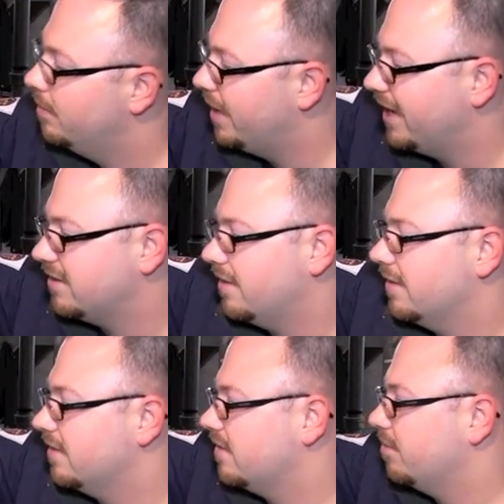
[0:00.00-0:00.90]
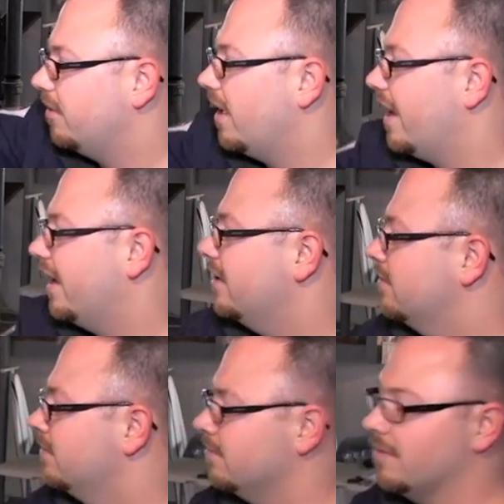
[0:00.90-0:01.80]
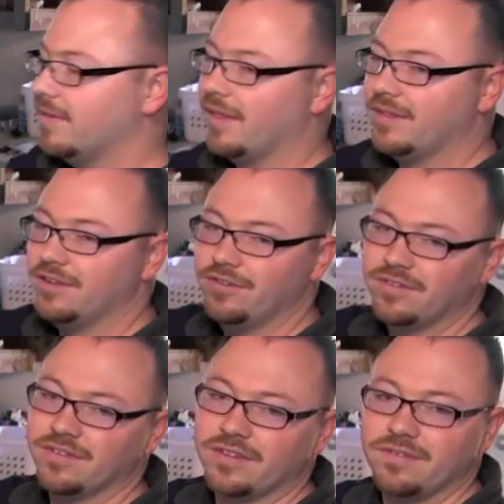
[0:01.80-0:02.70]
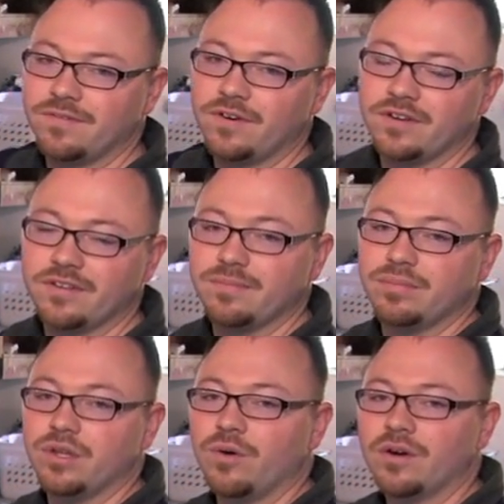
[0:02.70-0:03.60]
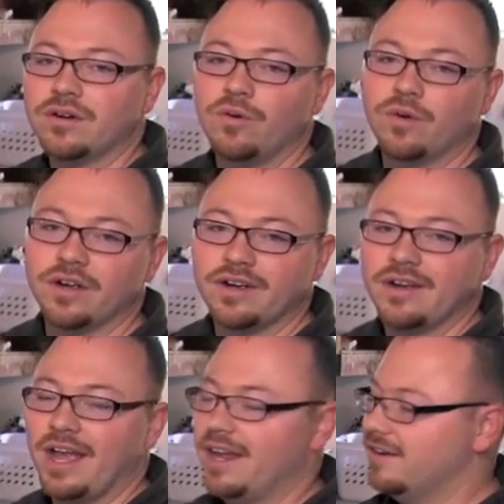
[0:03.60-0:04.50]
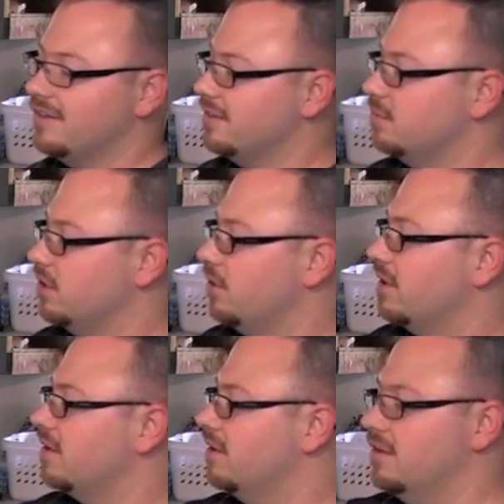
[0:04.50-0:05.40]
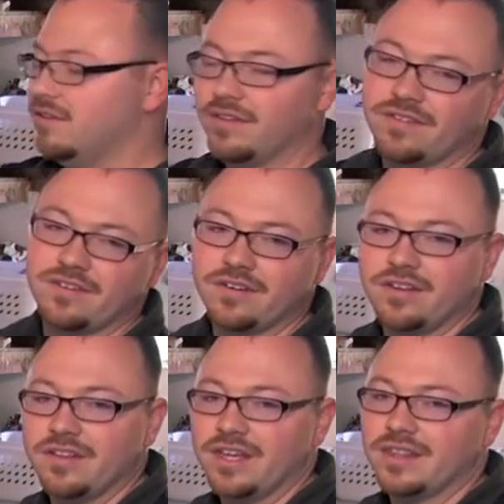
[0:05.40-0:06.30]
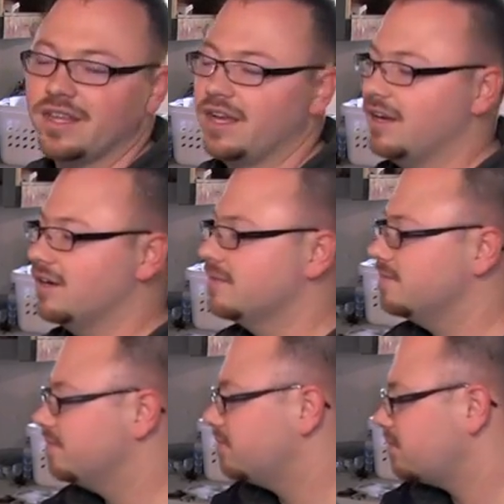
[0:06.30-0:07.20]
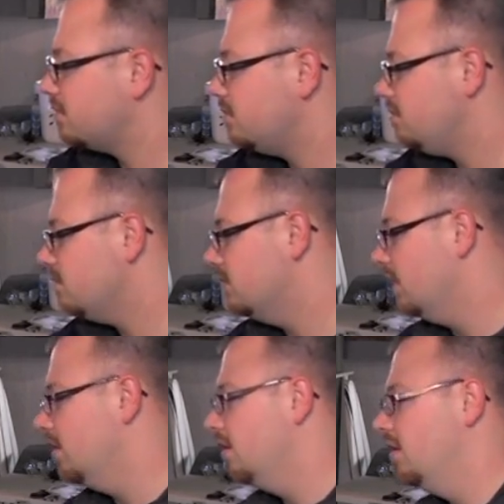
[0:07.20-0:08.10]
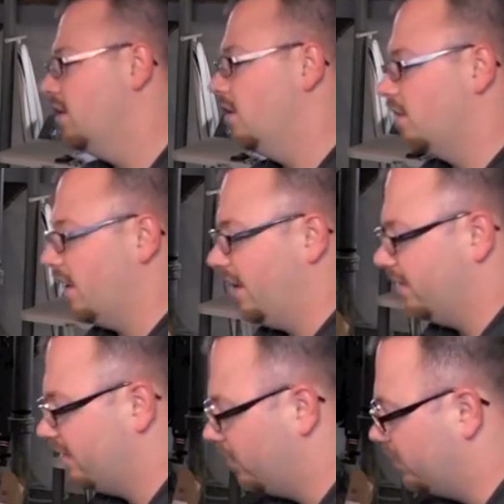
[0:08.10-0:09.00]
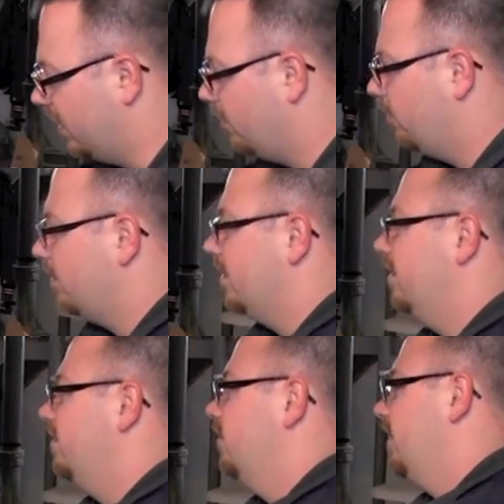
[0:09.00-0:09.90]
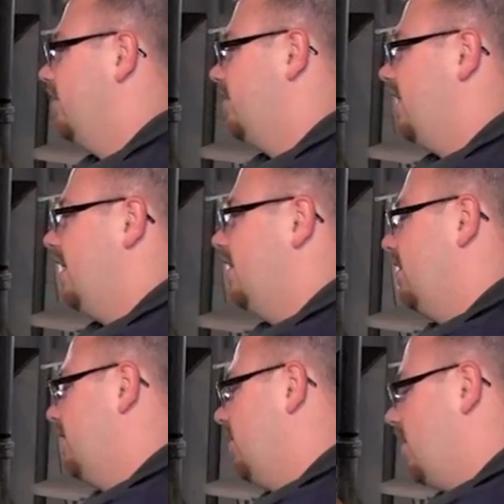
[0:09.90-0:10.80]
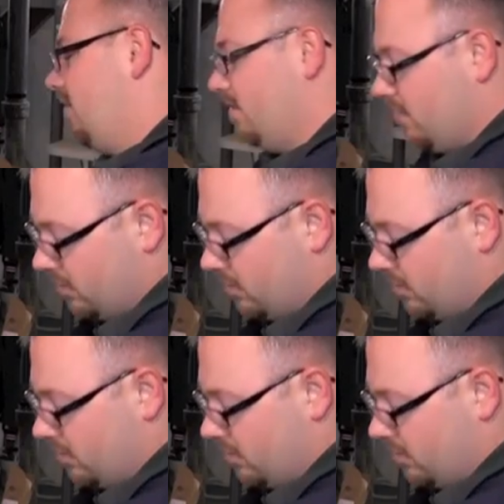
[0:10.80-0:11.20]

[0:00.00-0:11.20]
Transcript: back to the supply, and then it uses the furnace blower or air handler blower to circulate the air. Okay, so now what we're going to do here is take this off.